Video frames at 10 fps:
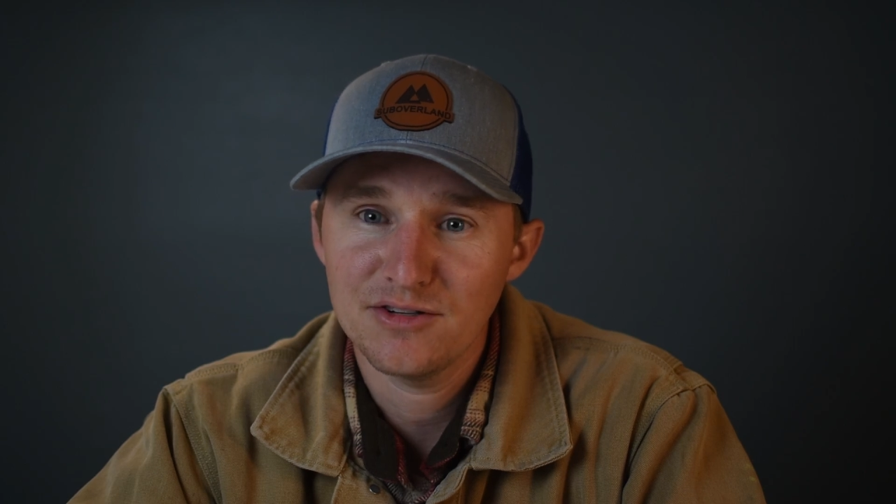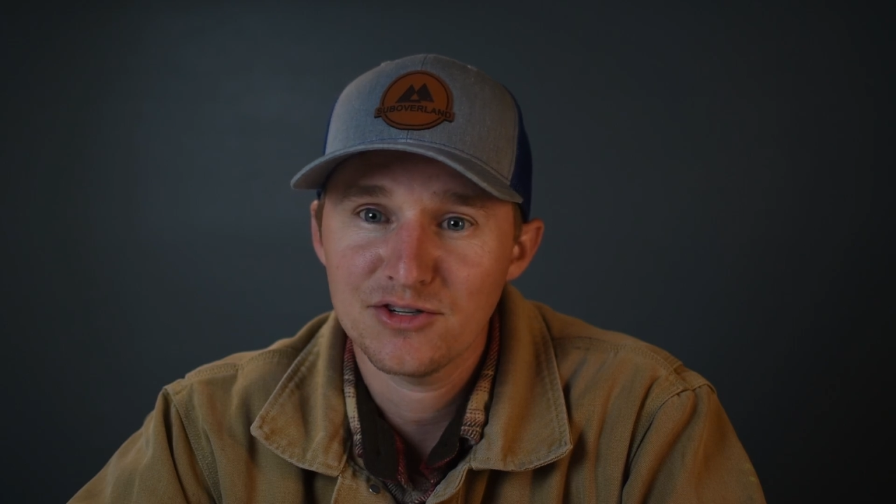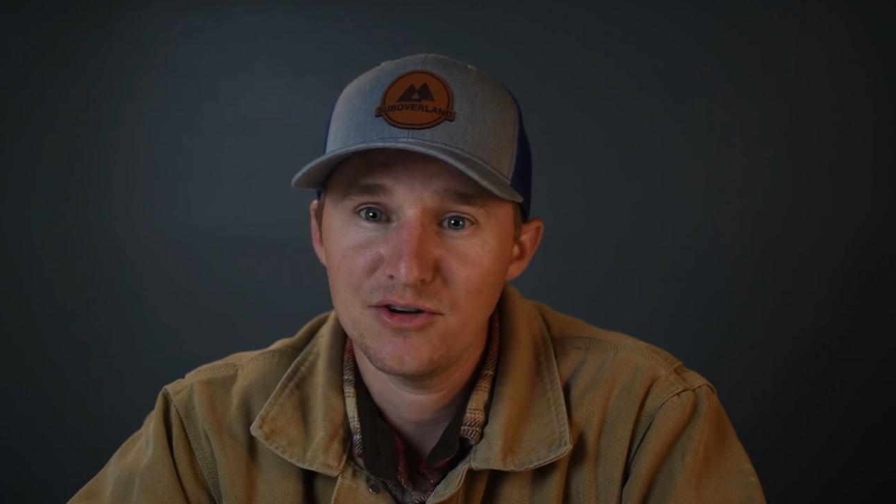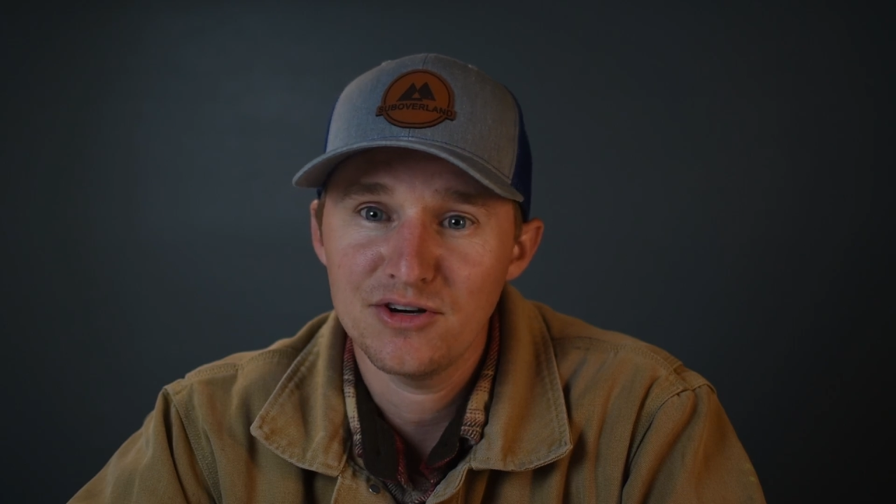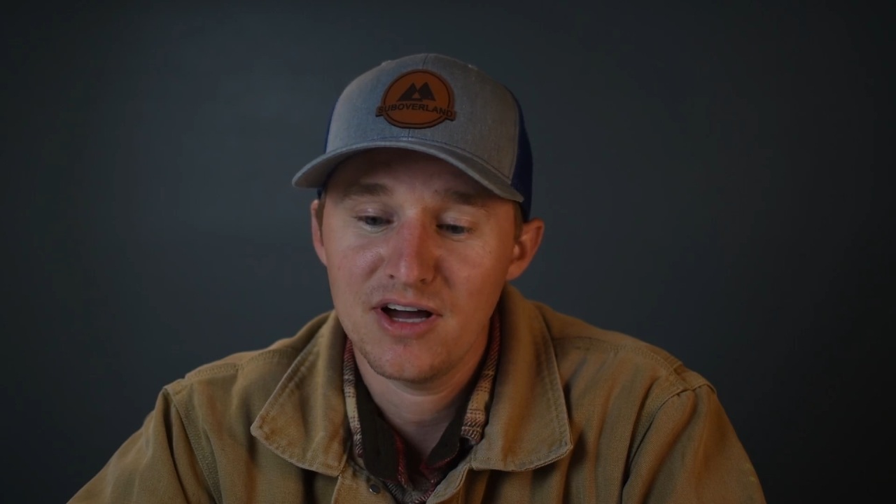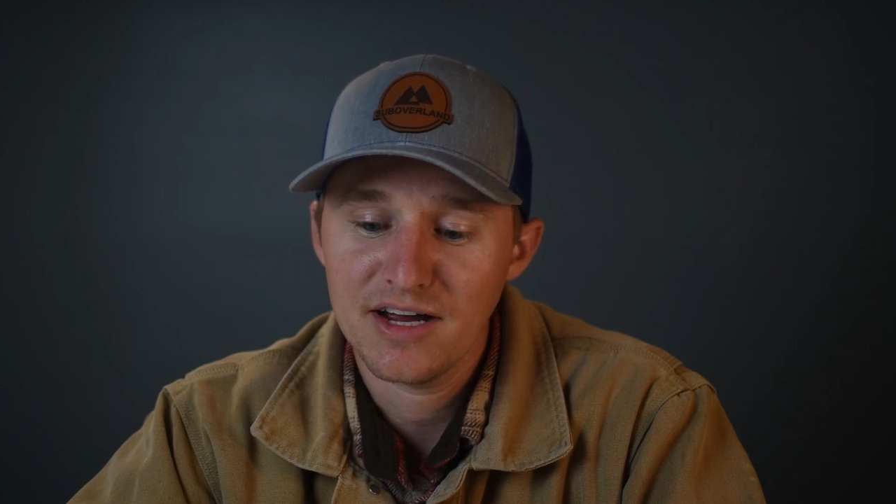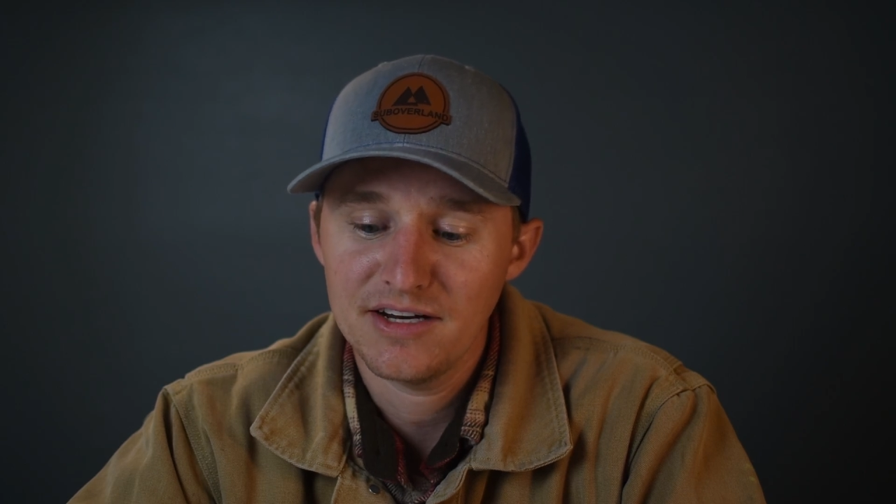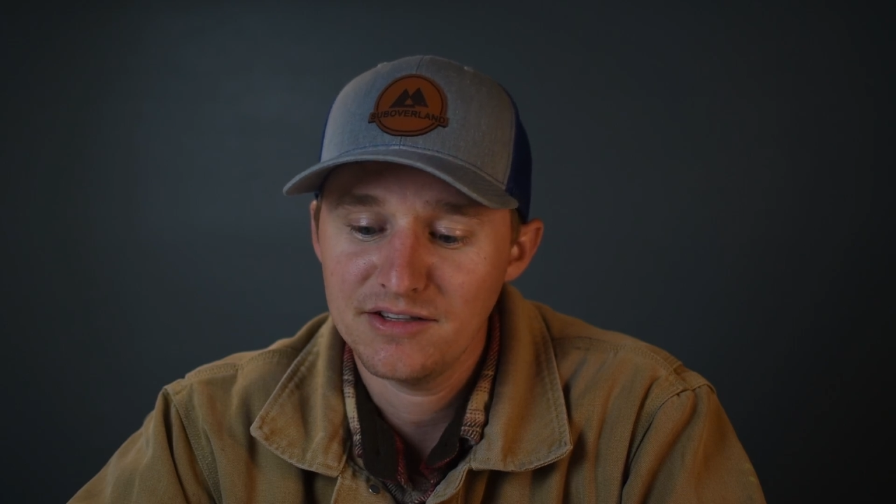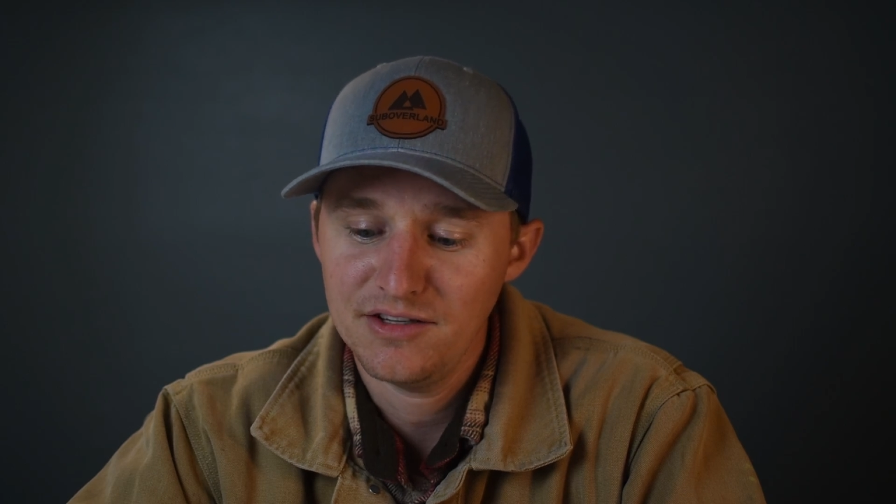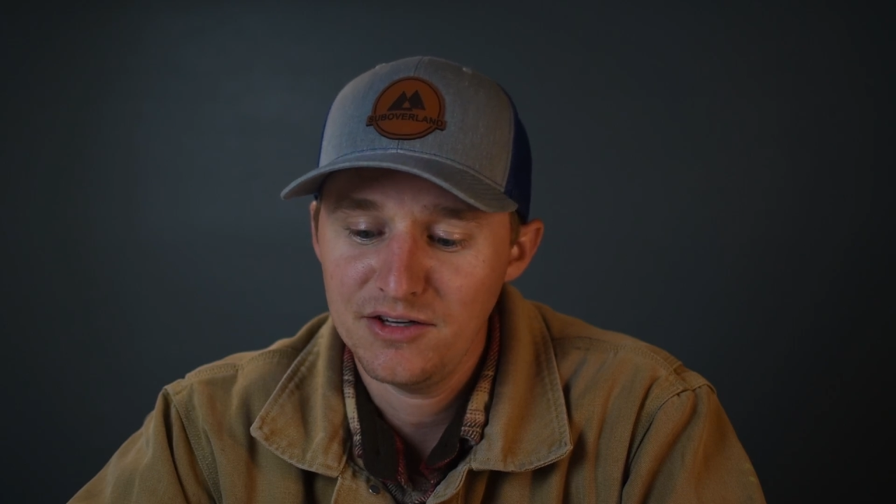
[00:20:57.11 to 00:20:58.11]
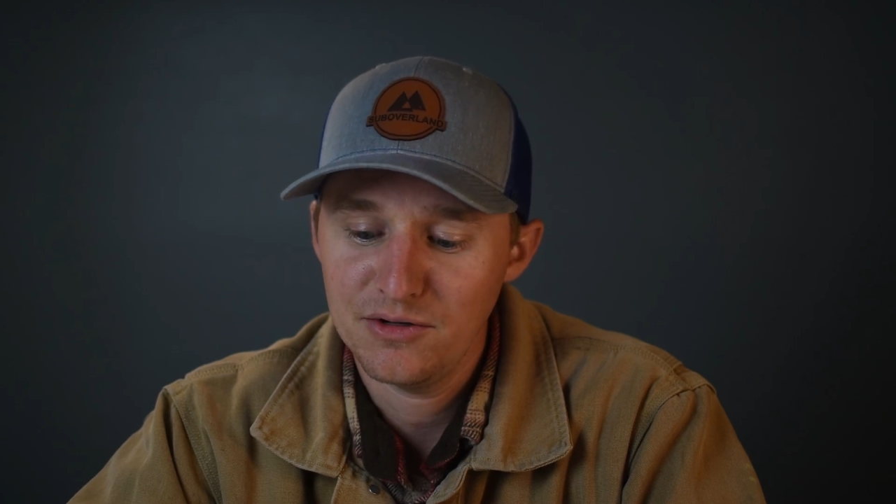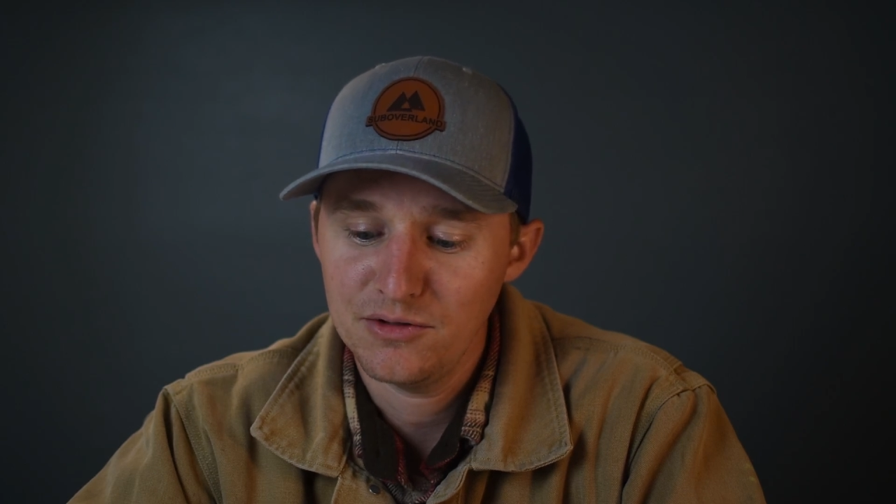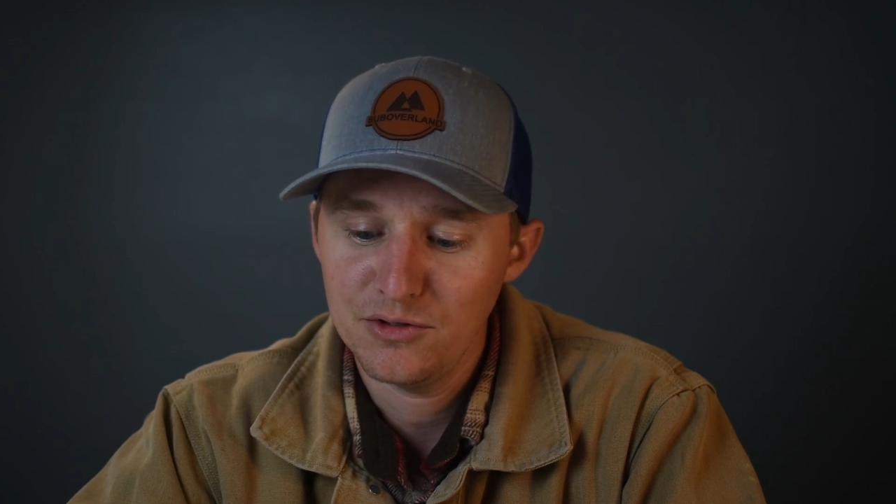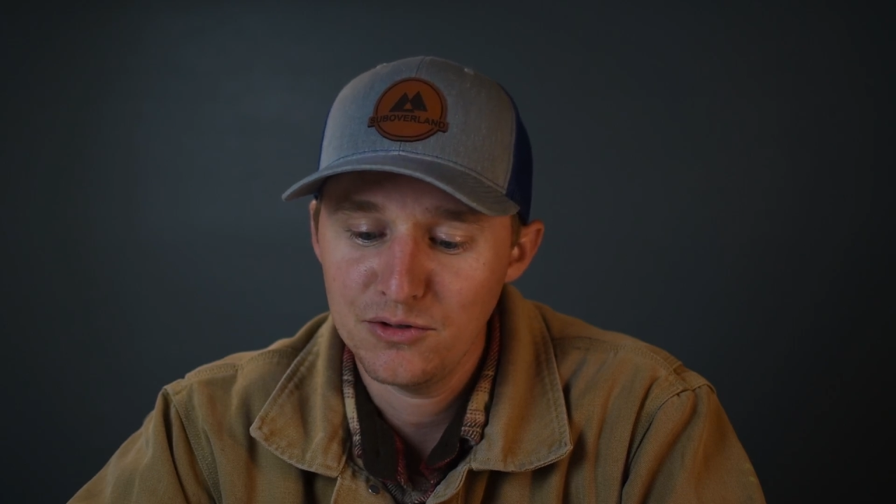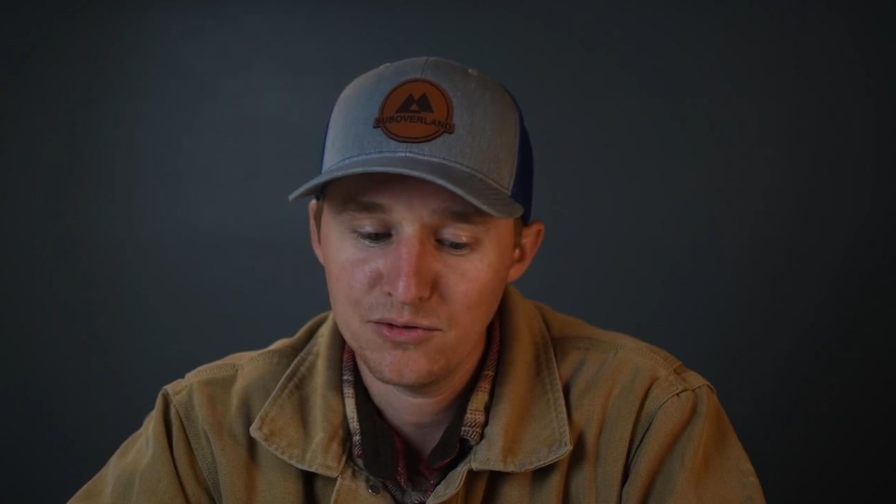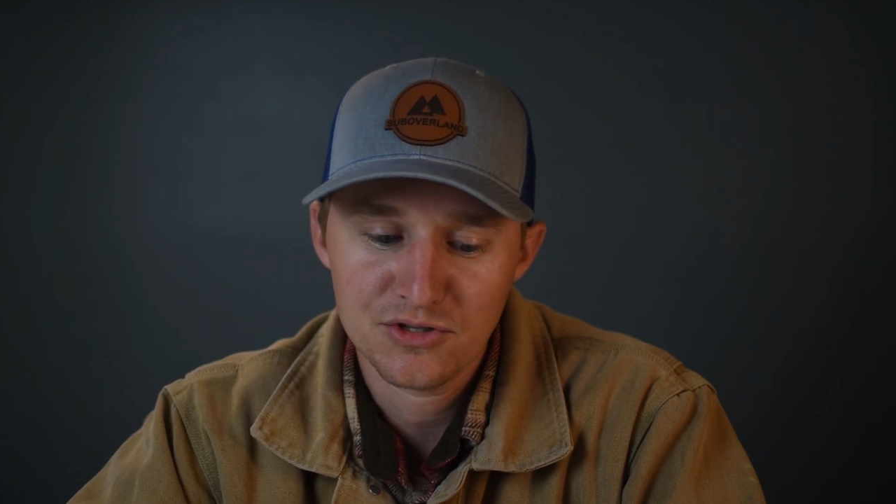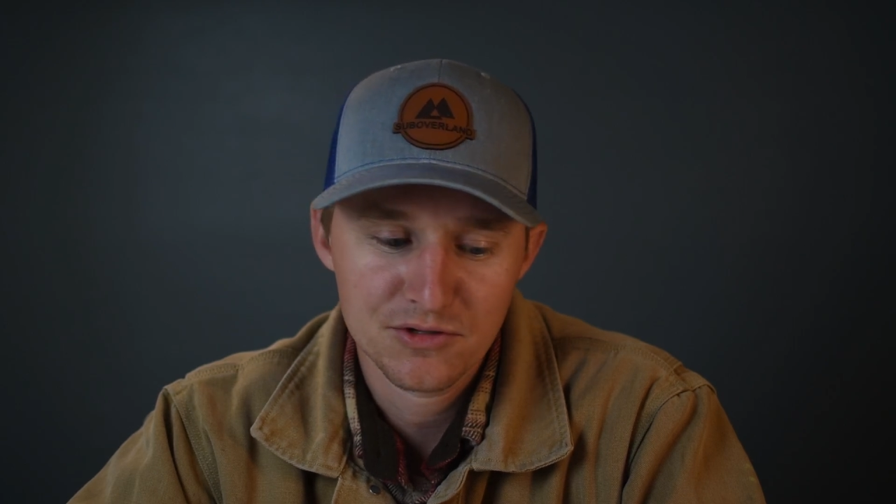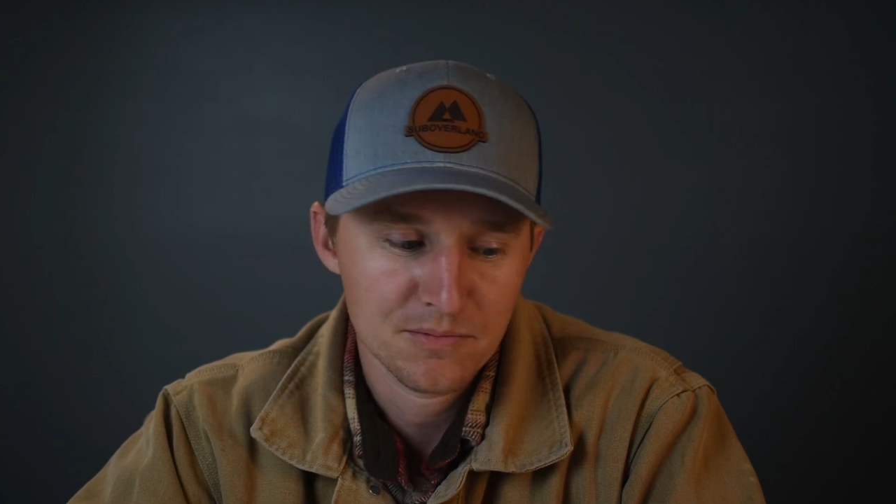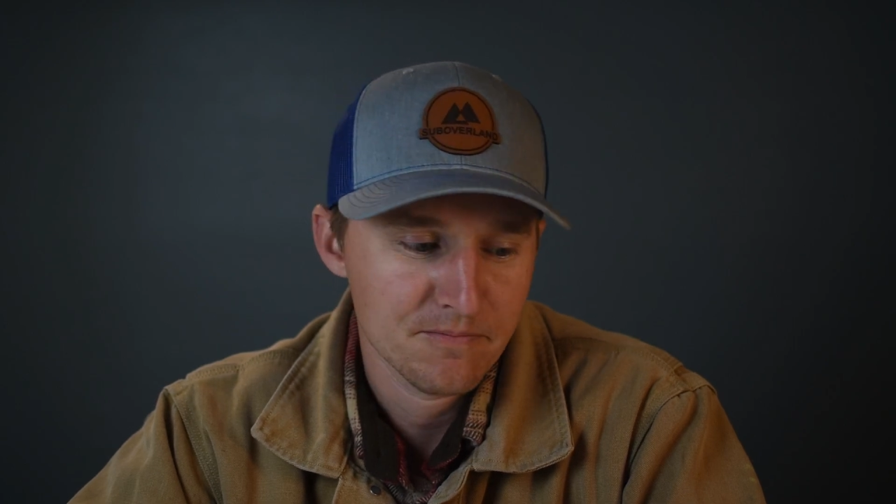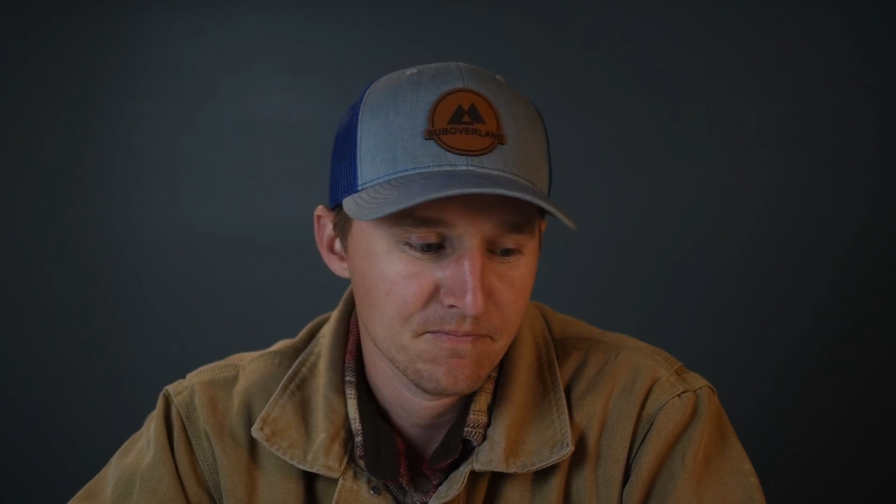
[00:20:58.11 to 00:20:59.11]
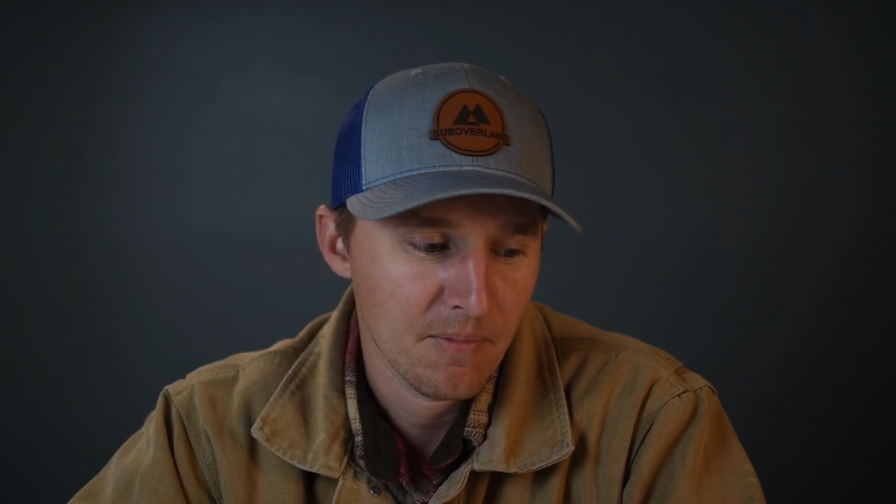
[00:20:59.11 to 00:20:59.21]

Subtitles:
so you're not gonna lose